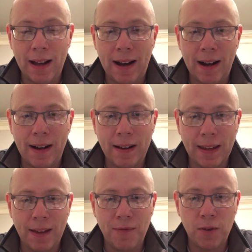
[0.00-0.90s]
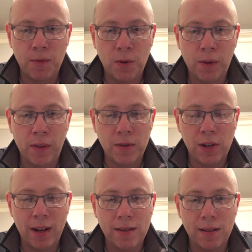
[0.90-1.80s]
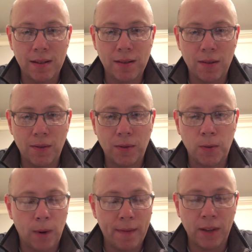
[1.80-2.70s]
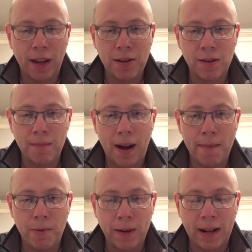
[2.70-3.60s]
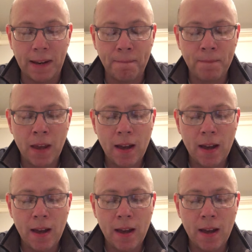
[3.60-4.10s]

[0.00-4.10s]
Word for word: uh, if you're doing the Genesis through Revelation Bible reading